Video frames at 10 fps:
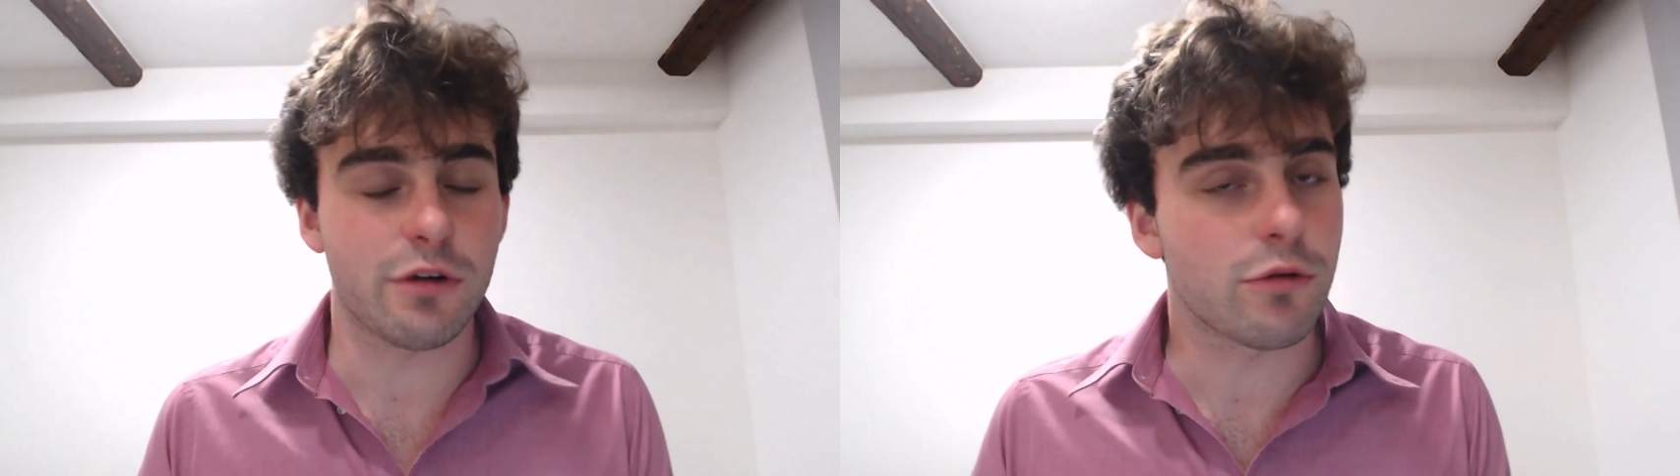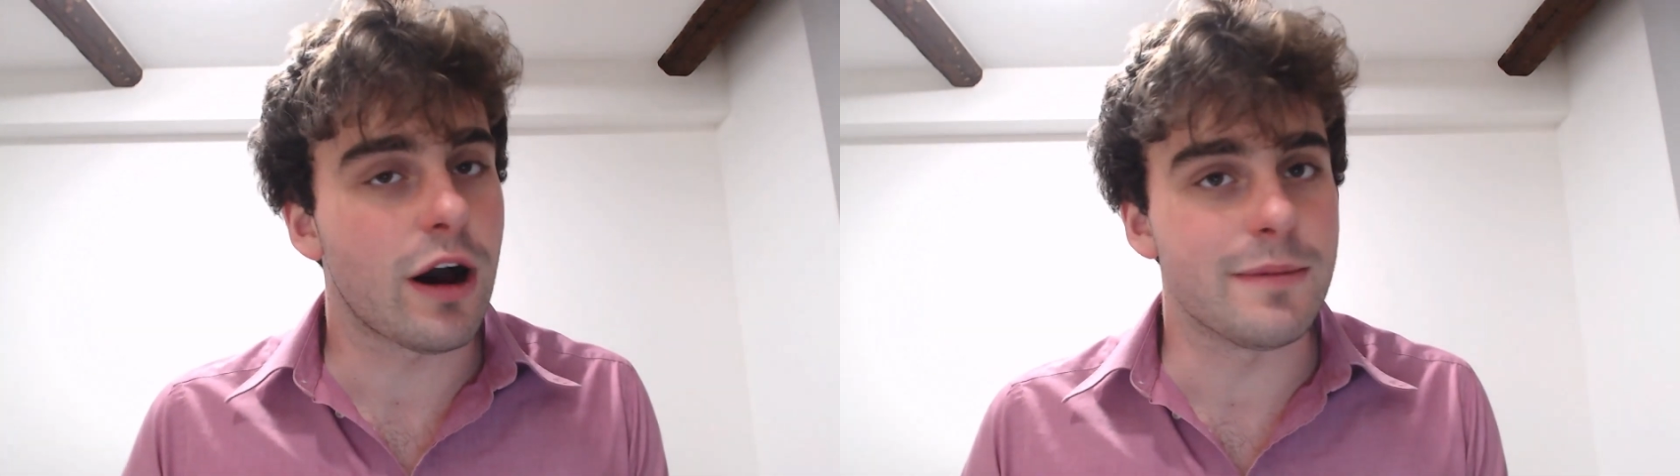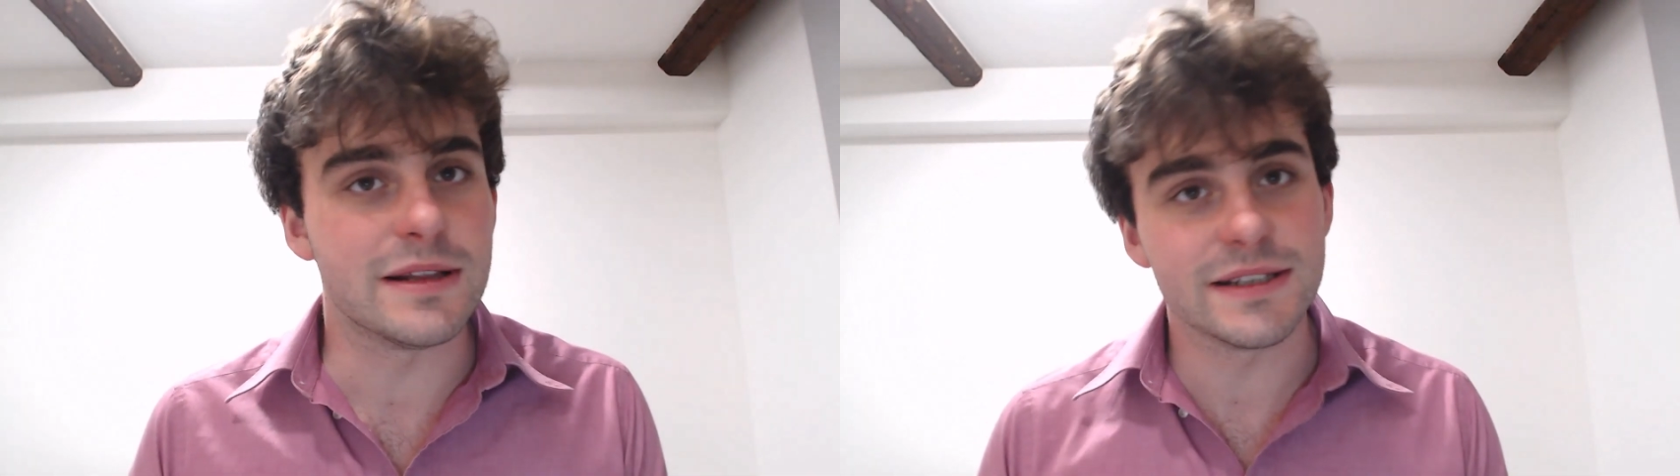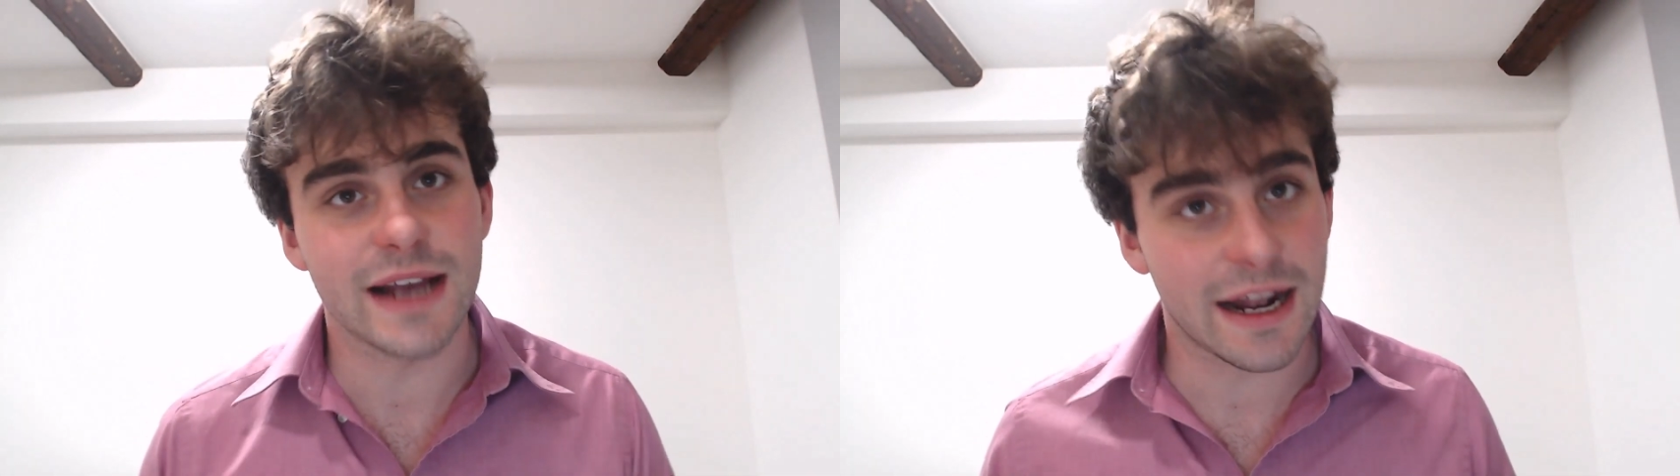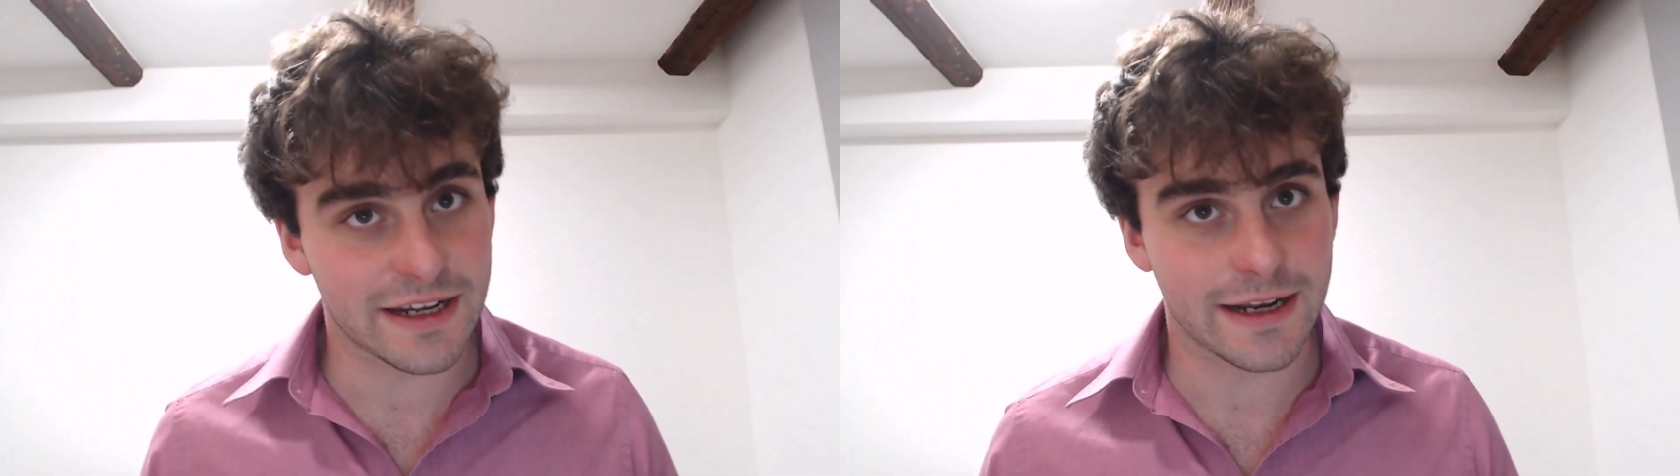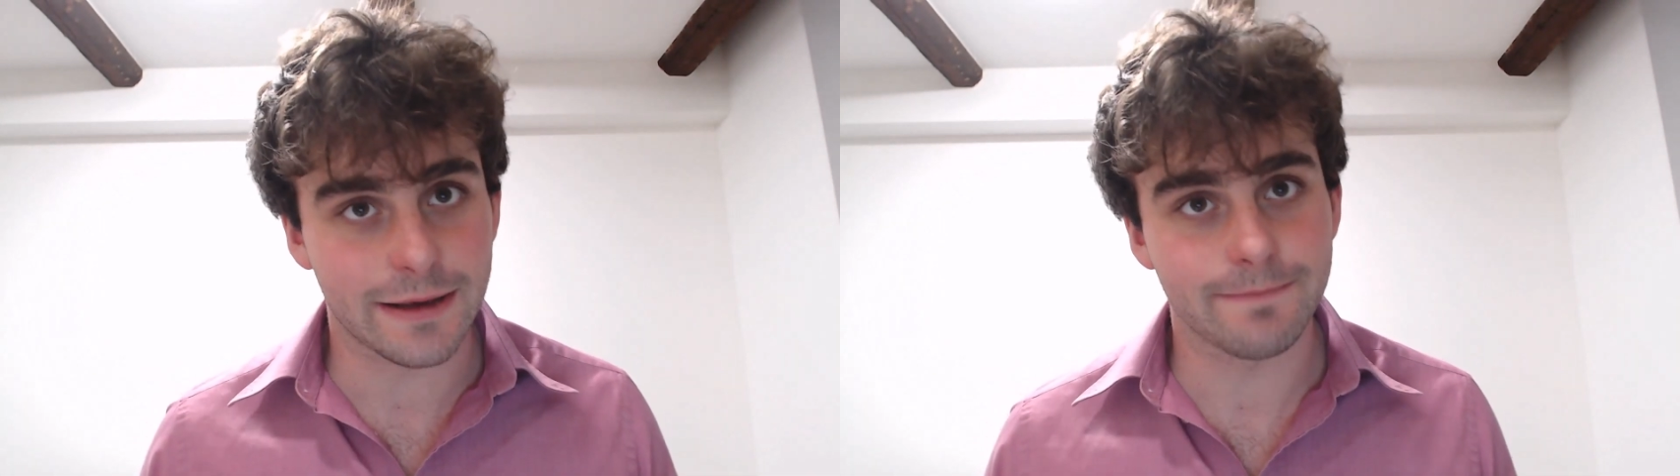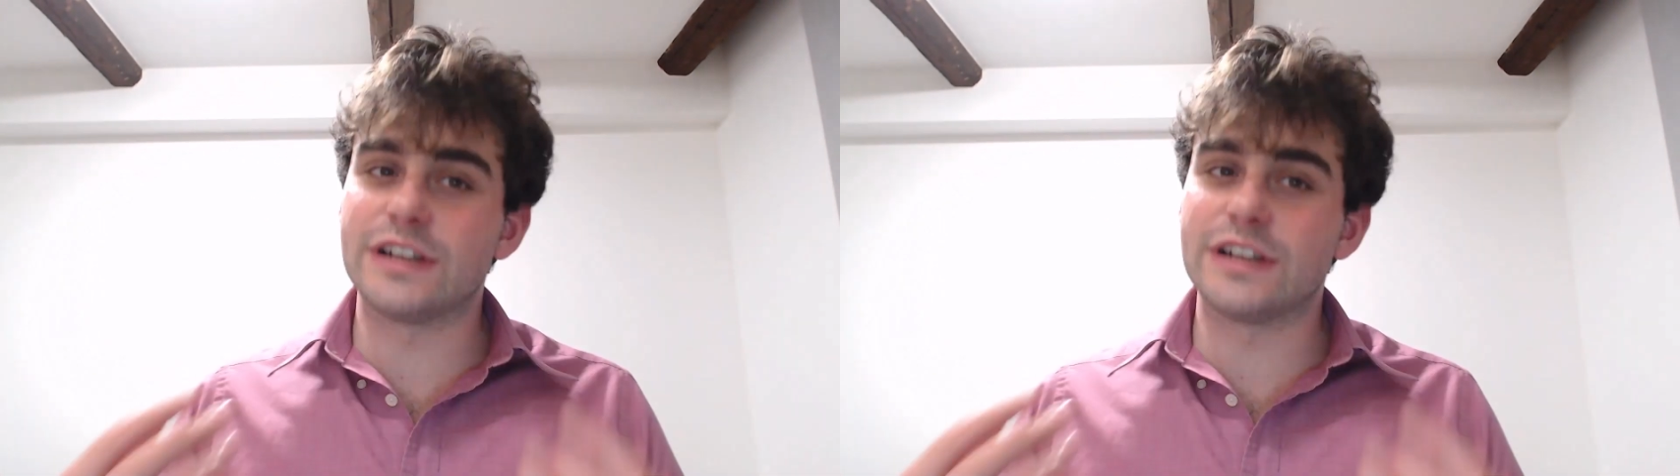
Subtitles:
requirements annually.